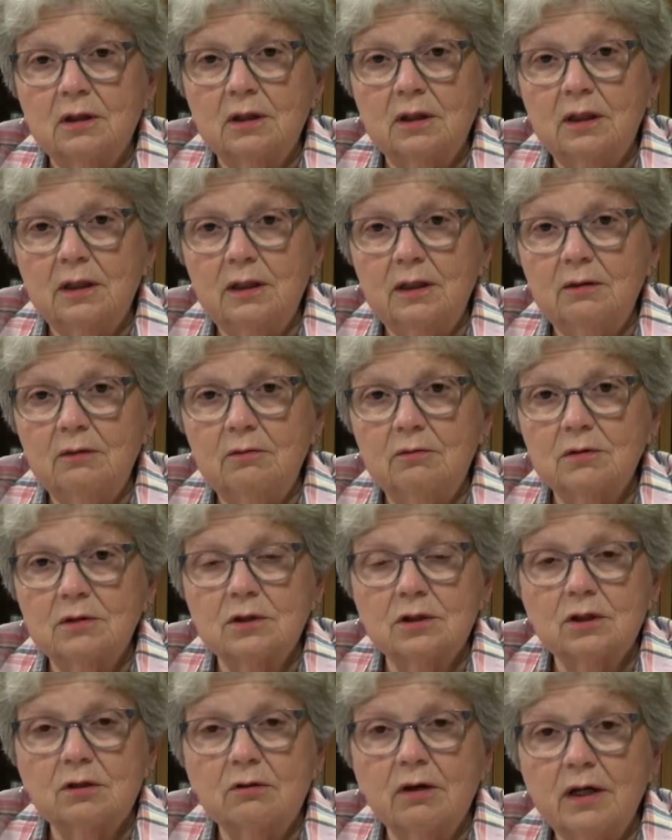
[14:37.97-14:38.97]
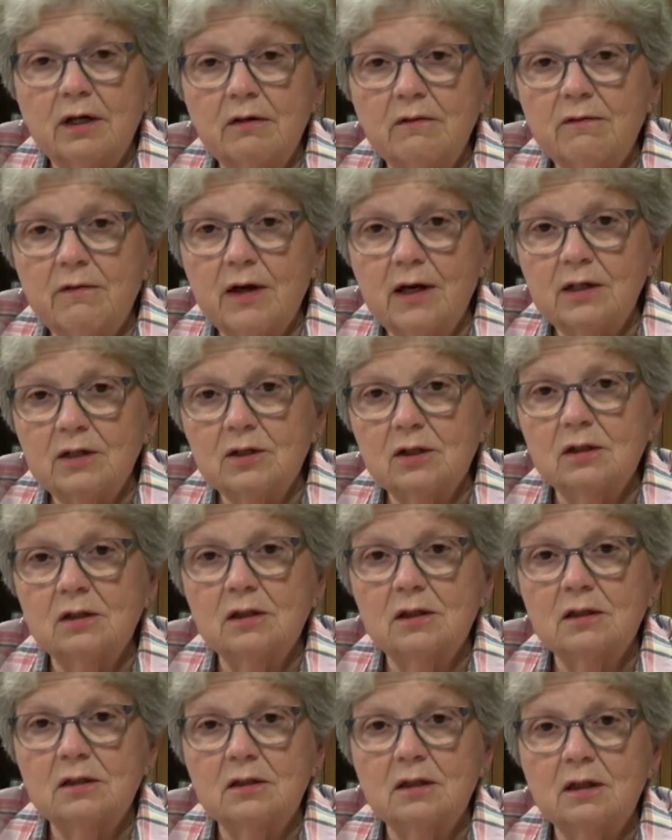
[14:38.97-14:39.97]
He was a great
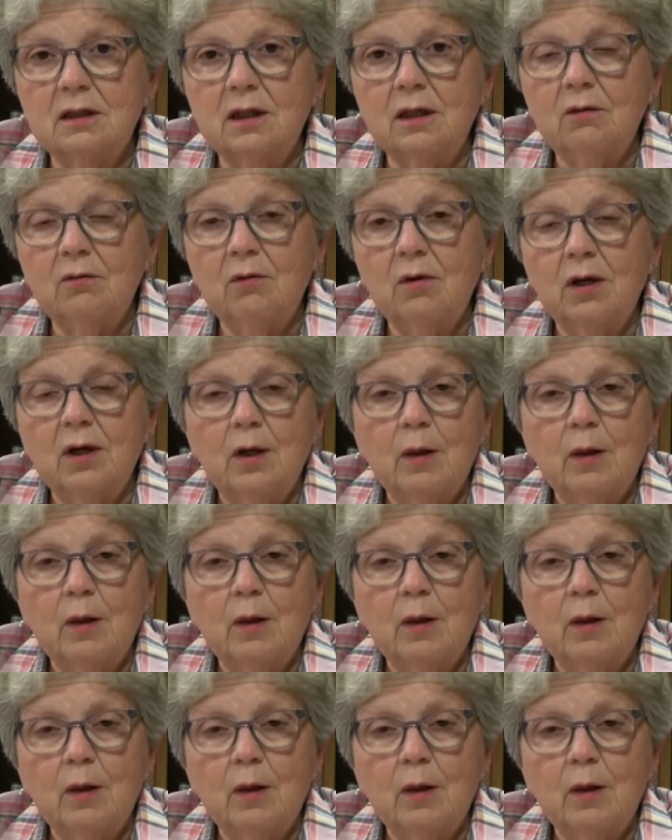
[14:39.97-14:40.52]
evangelist, and he